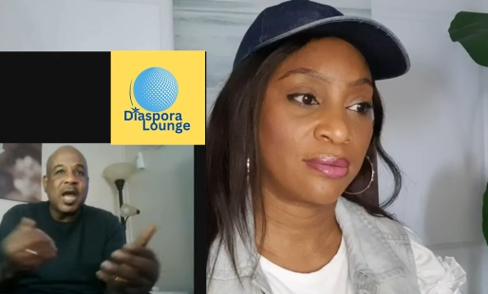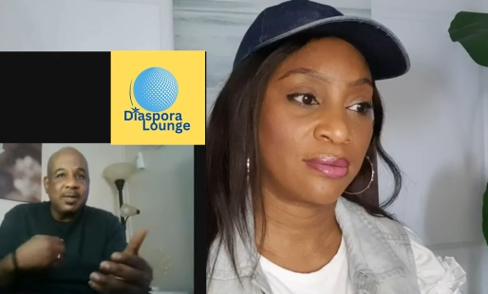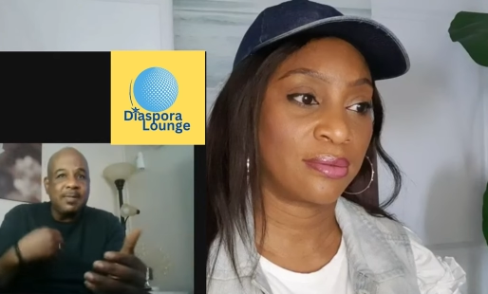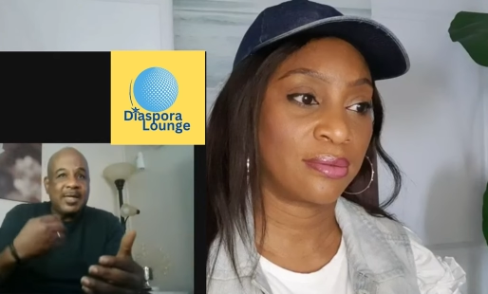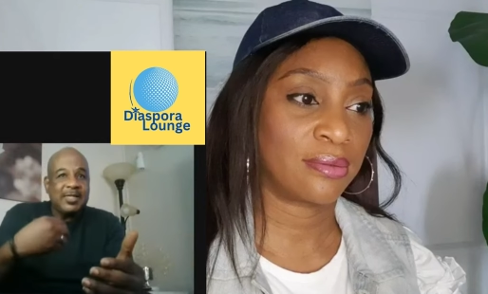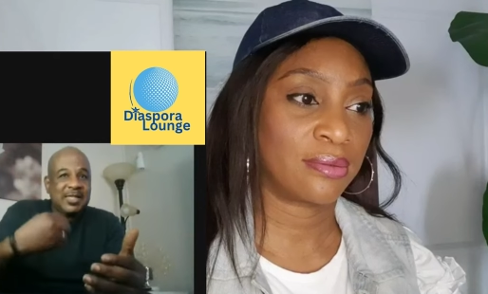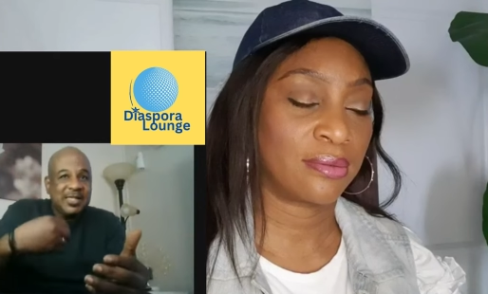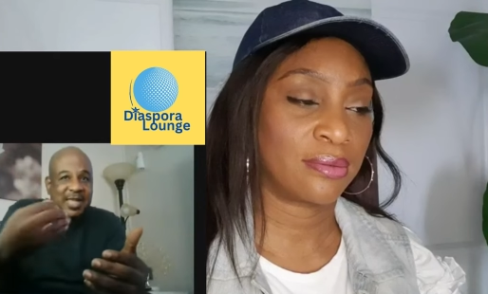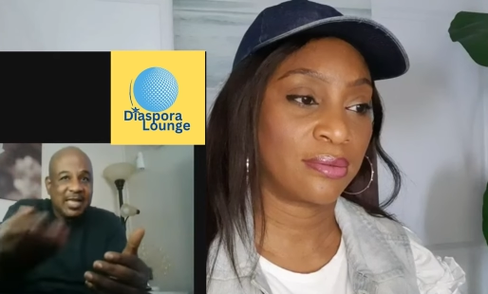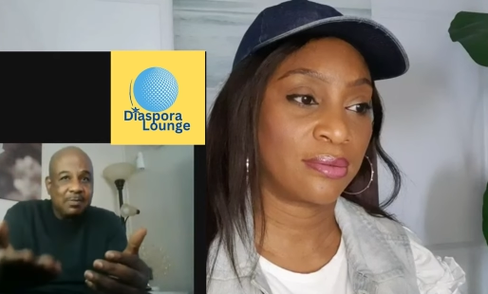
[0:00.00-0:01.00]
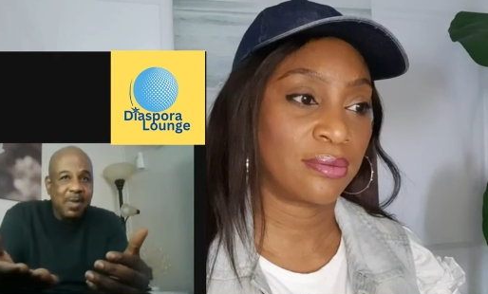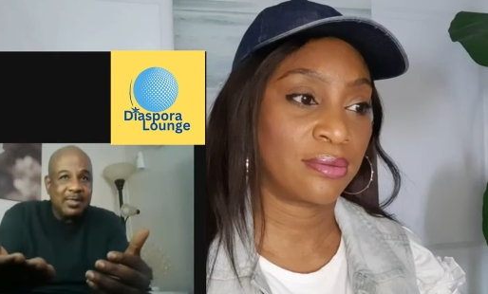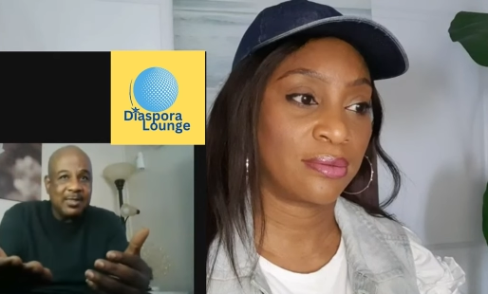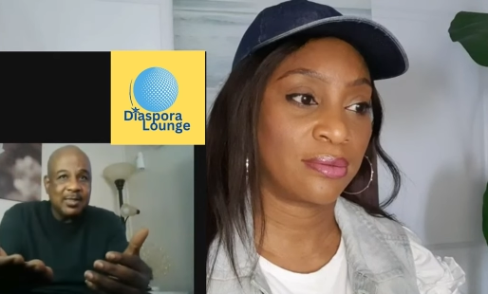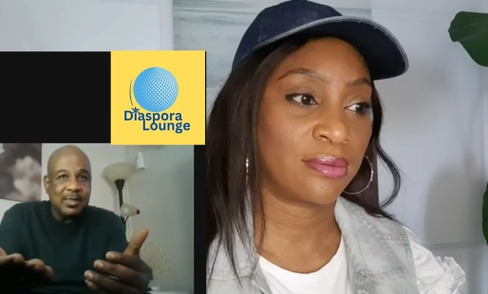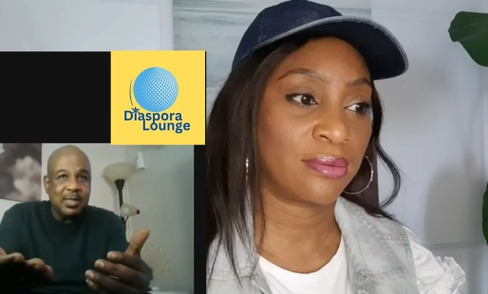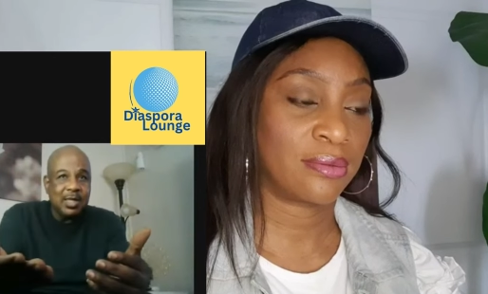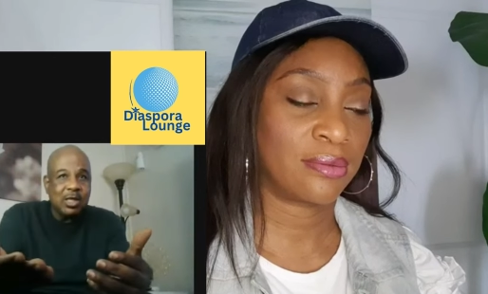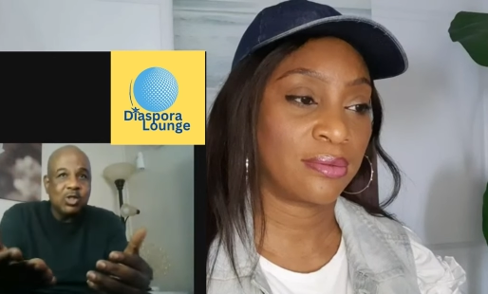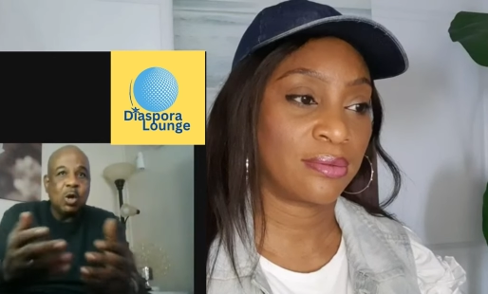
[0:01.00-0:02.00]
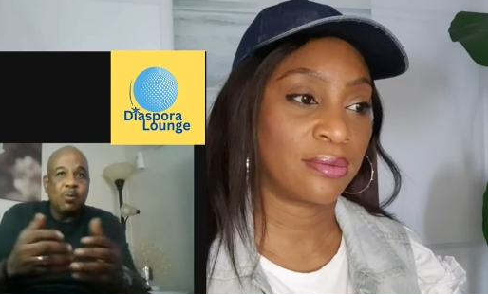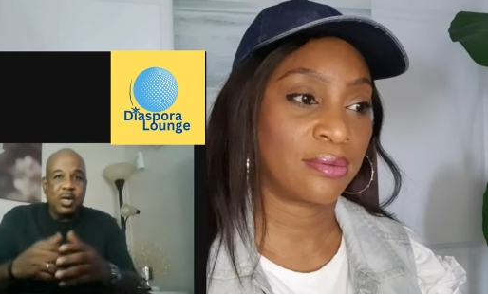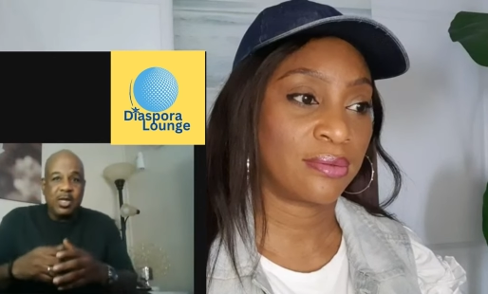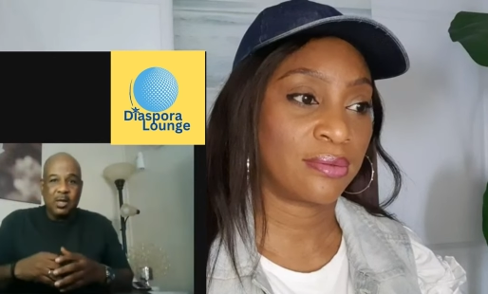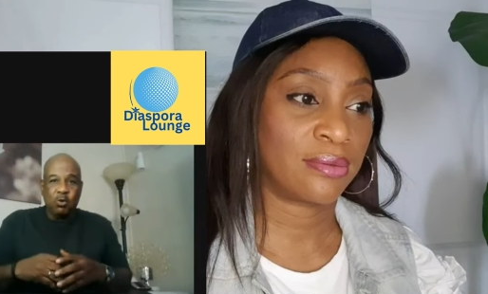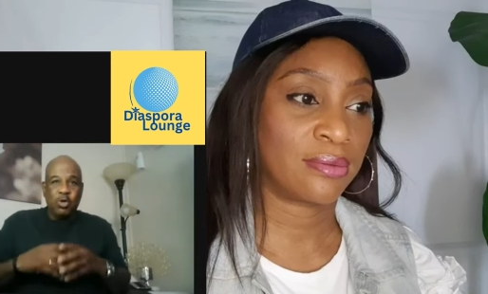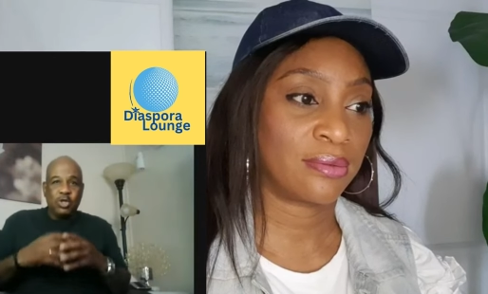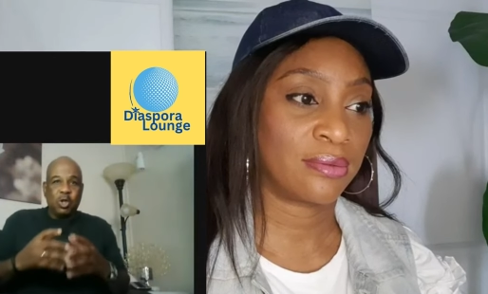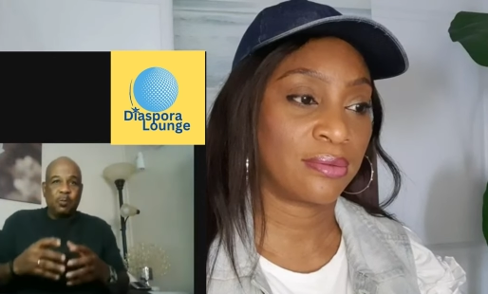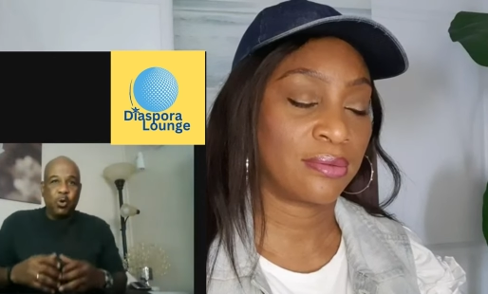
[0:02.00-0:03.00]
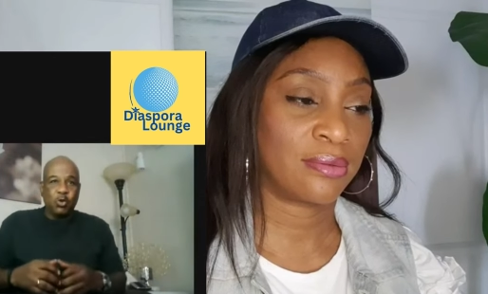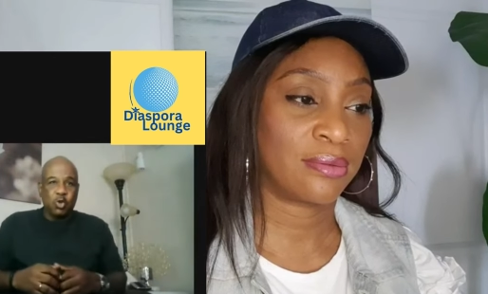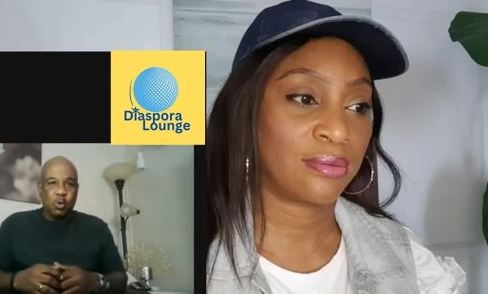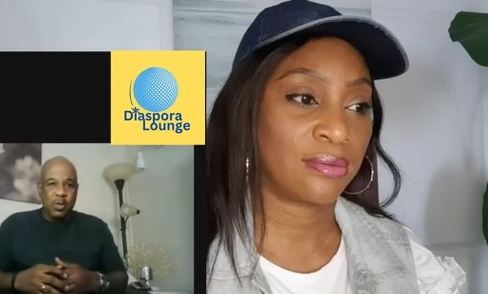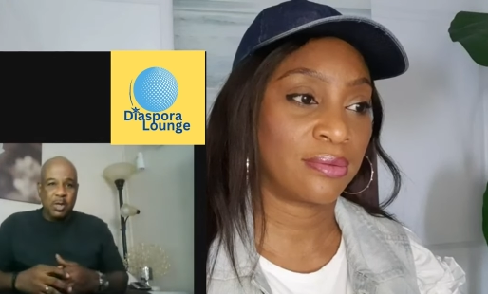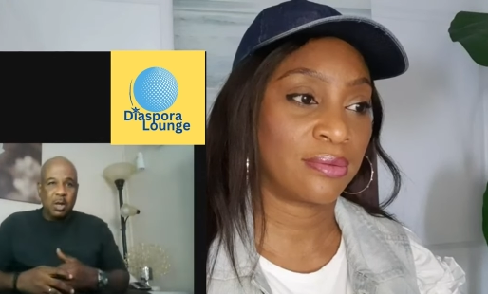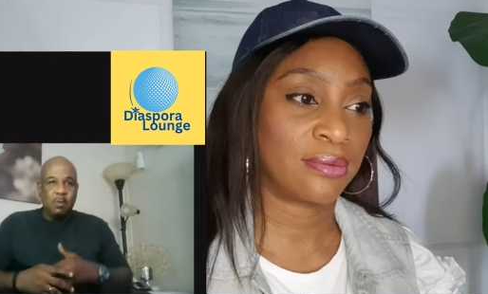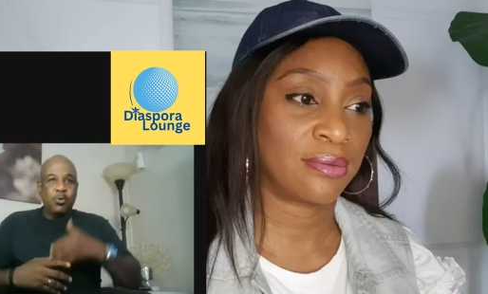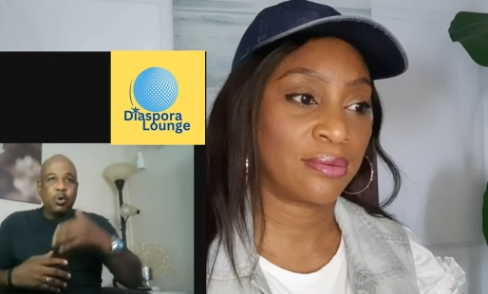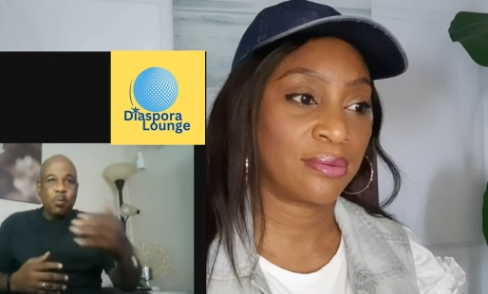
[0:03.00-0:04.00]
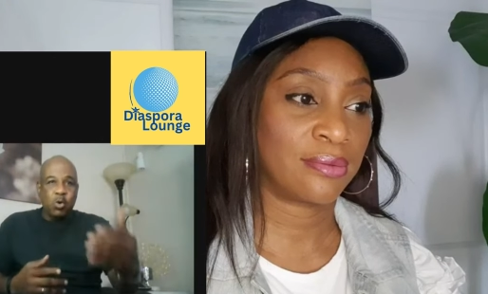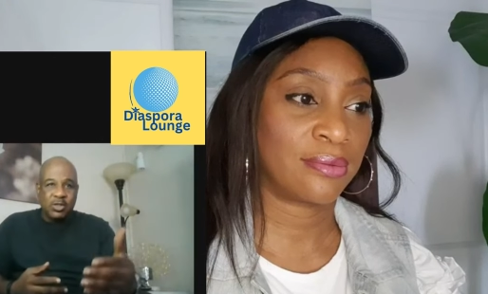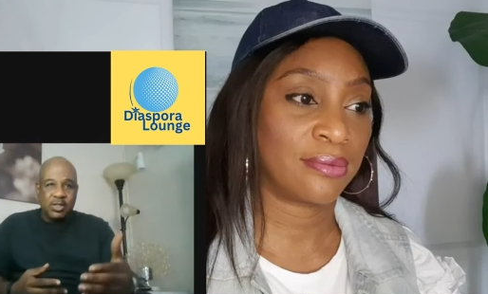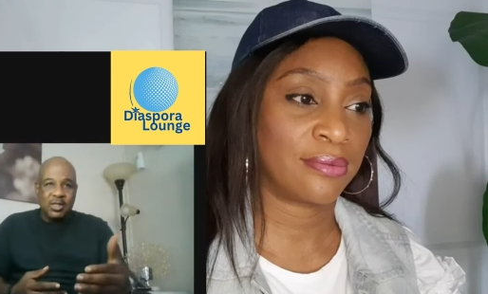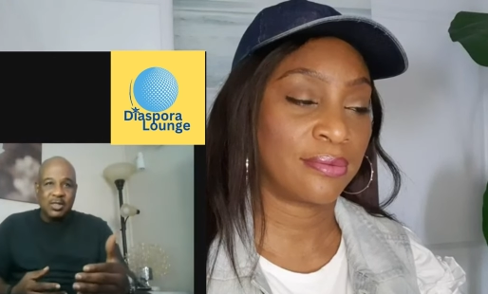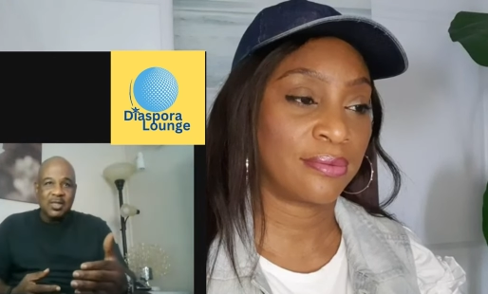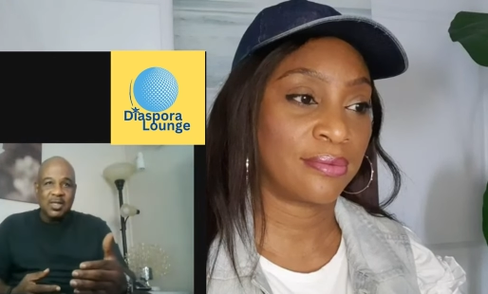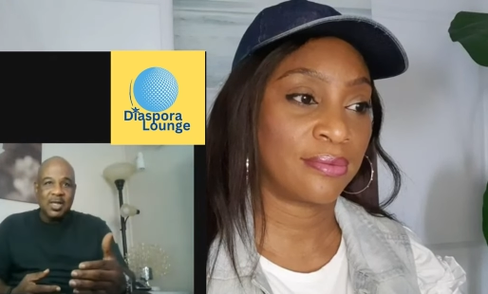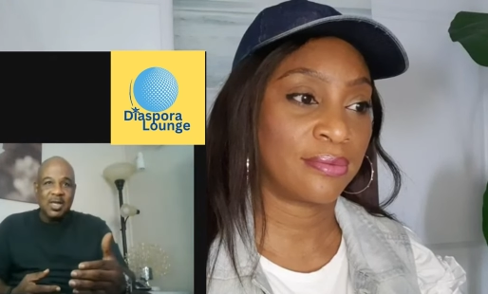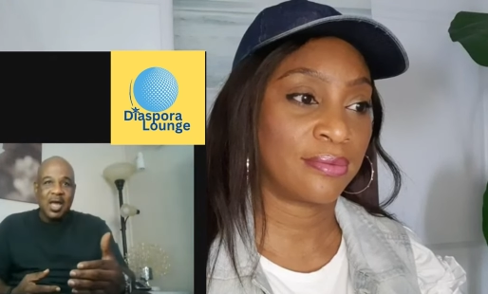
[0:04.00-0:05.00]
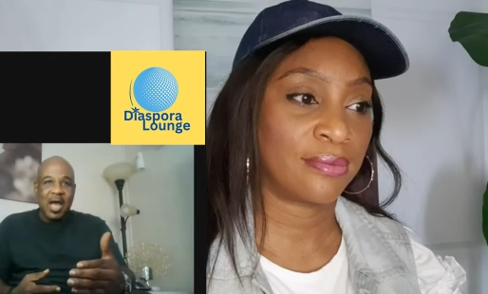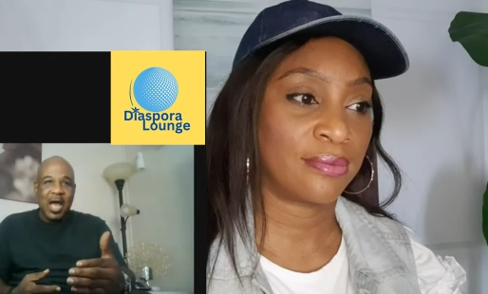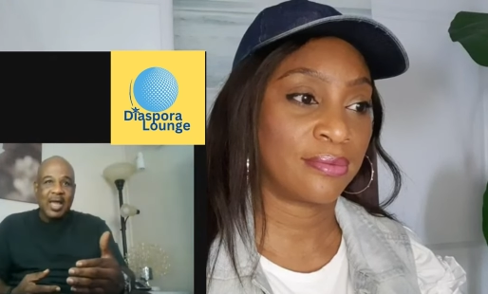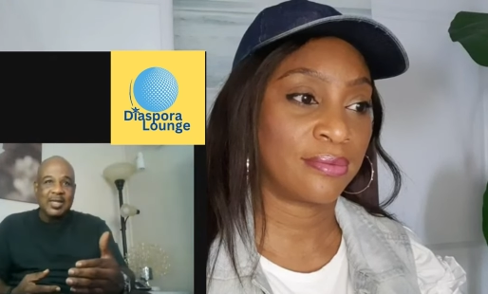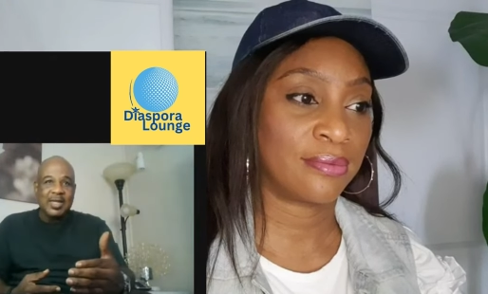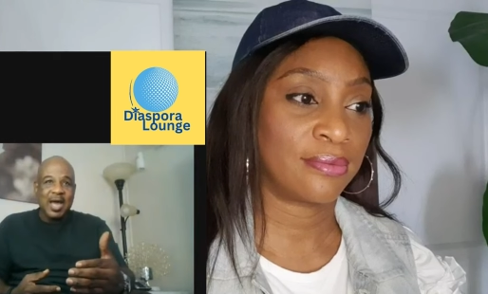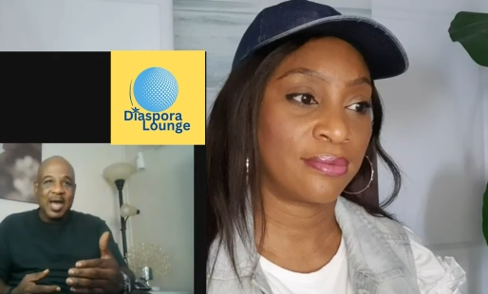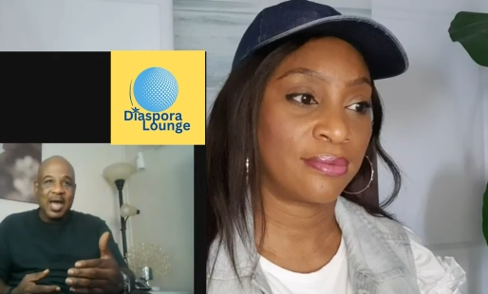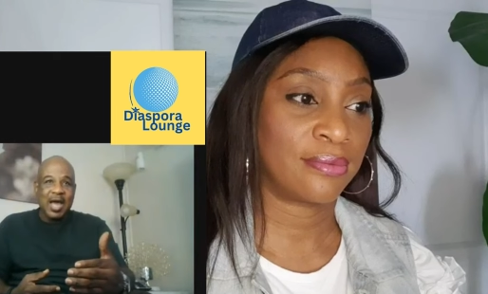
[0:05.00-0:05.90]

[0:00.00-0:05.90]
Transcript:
Speaker 1: You can imagine the statement. Somebody who is supposed to be promoting and